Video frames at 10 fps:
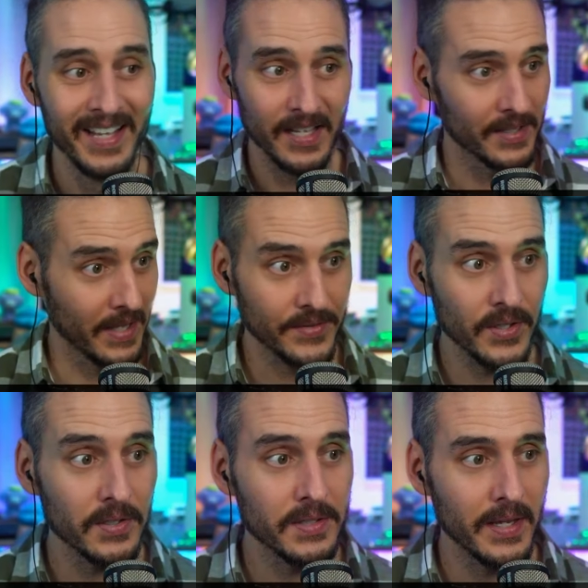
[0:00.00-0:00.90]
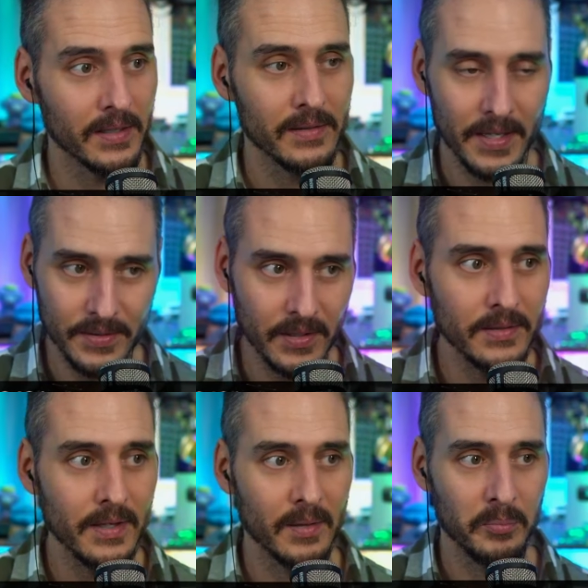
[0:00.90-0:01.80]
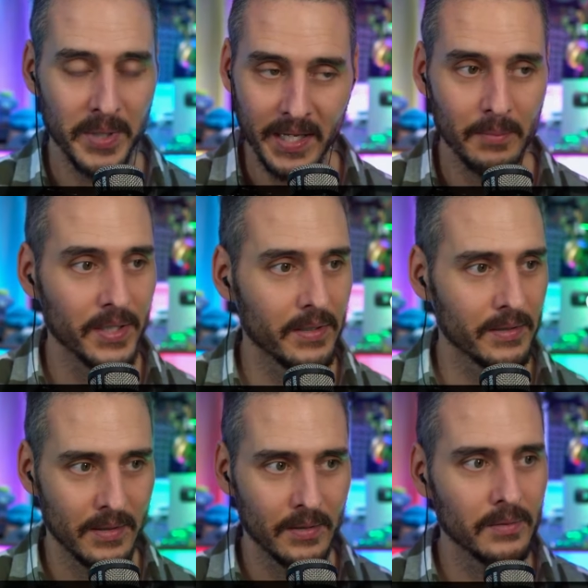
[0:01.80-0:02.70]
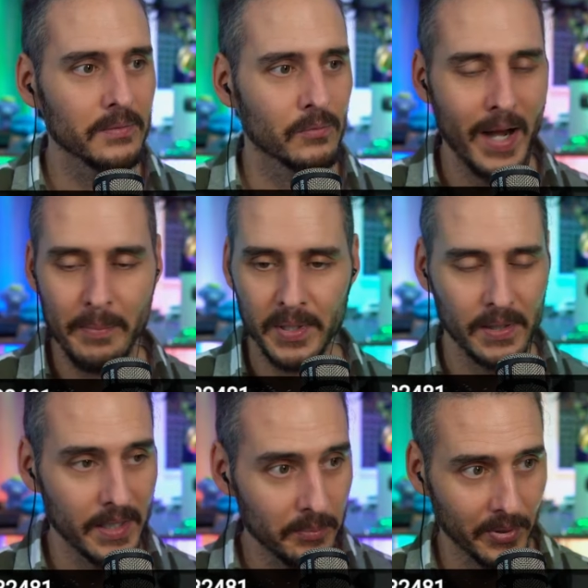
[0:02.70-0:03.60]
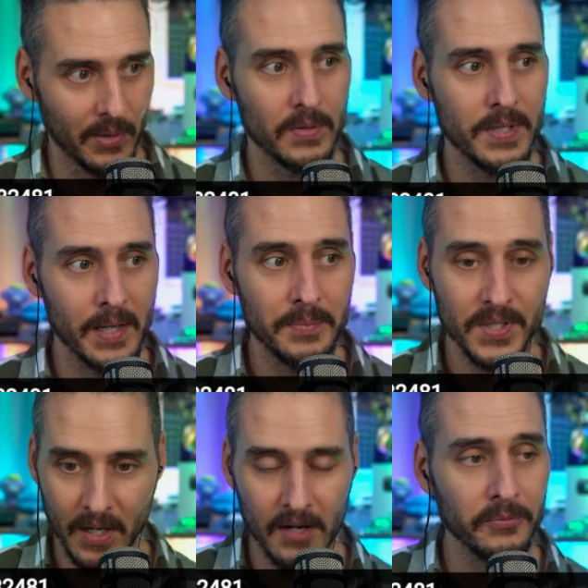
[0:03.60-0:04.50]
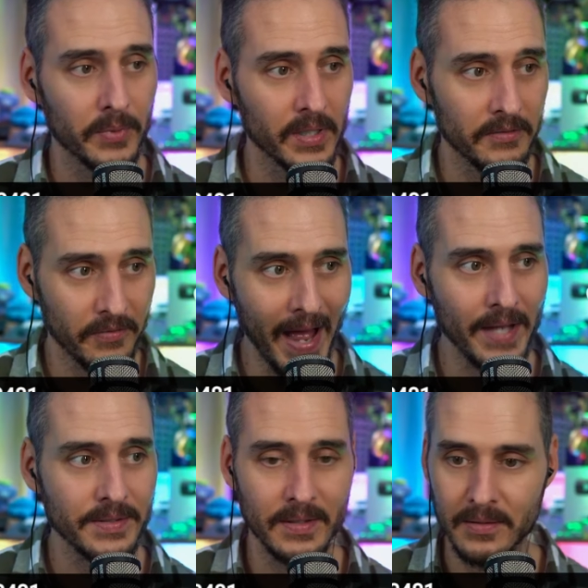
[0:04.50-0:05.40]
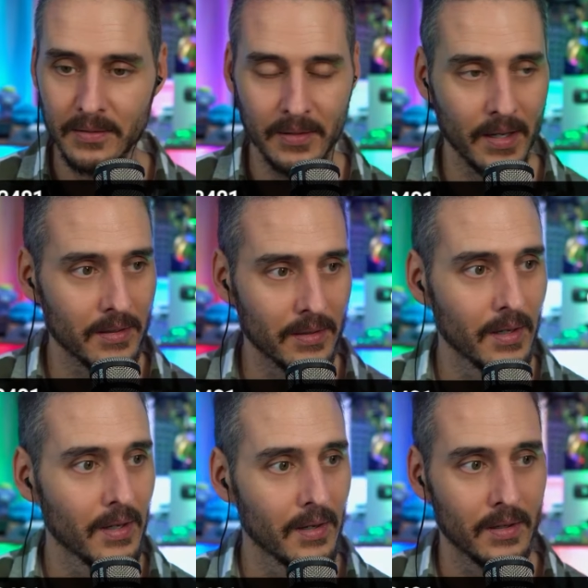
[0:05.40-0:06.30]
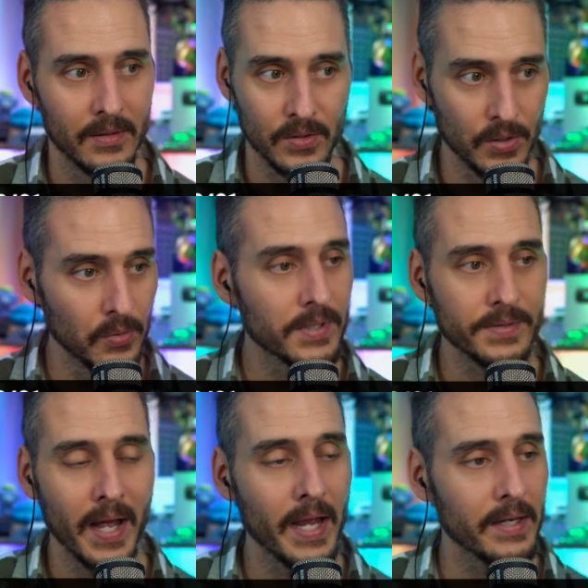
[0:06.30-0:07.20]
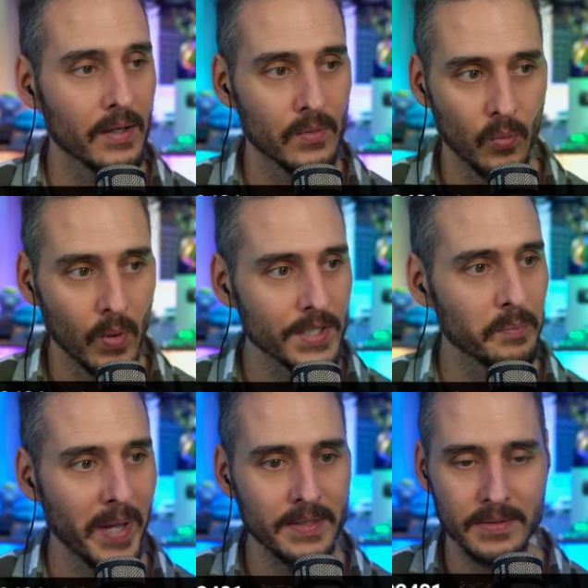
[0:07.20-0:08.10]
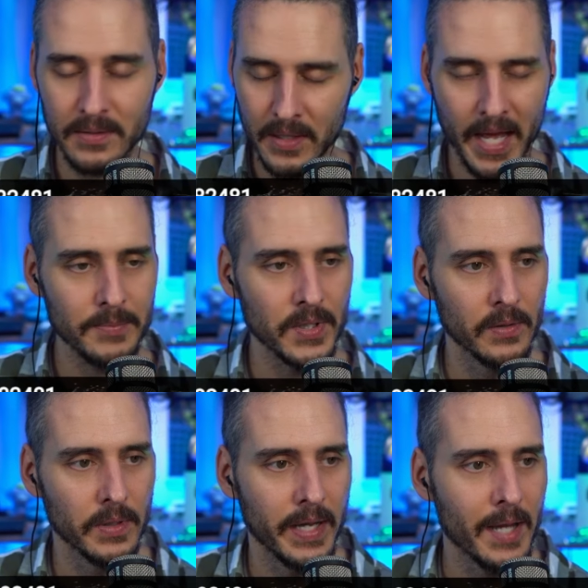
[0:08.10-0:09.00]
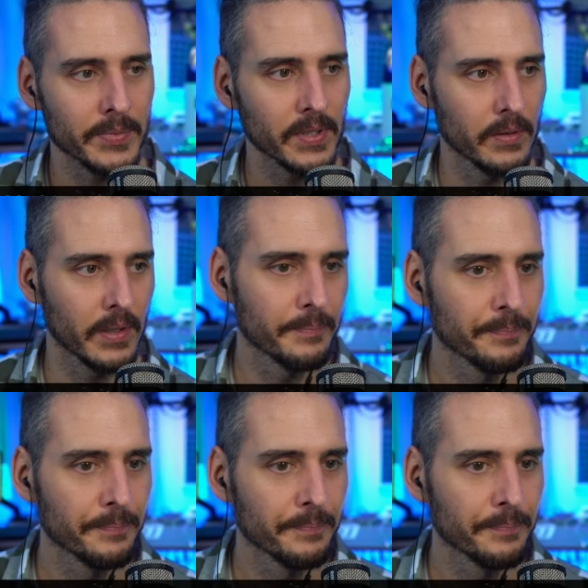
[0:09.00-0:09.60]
That's a good thing. That's a good thing. Being able to you know rapidly prototype stuff really fast and and you decide on what's best. Absolutely, absolutely.